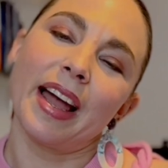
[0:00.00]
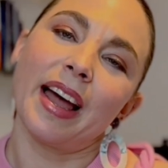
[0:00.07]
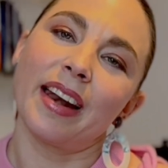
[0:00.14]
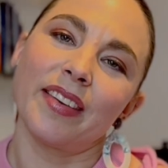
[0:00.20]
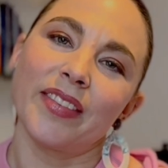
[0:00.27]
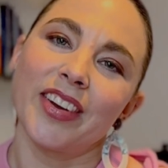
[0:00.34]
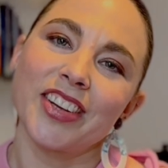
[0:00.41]

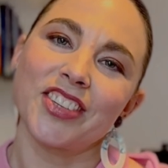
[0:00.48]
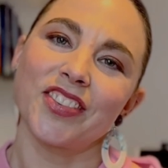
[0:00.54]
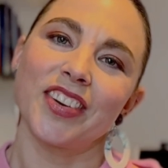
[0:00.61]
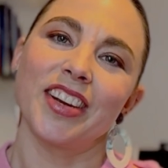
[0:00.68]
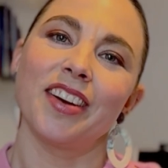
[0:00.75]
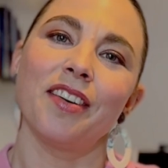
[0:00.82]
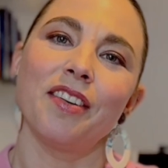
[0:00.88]

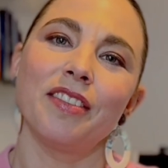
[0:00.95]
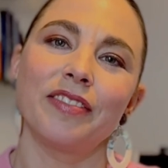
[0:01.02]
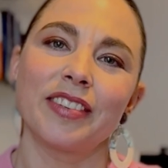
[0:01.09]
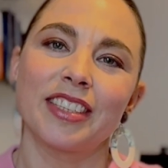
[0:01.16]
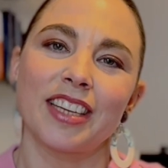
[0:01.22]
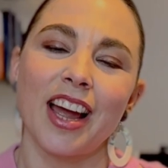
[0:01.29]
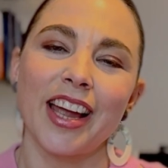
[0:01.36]
anniversary of
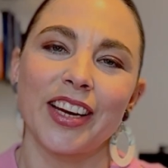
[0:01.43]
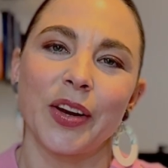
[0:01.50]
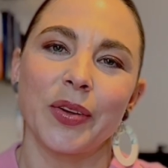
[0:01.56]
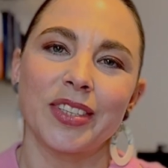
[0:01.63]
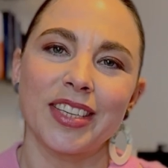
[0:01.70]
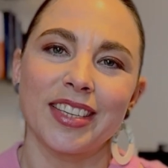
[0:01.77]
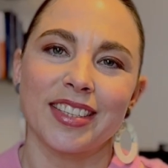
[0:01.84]

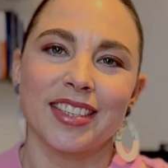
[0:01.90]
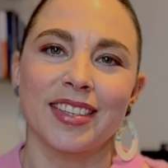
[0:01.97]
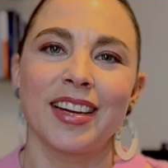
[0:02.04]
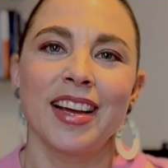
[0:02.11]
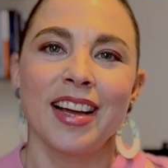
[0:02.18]
diagnosis.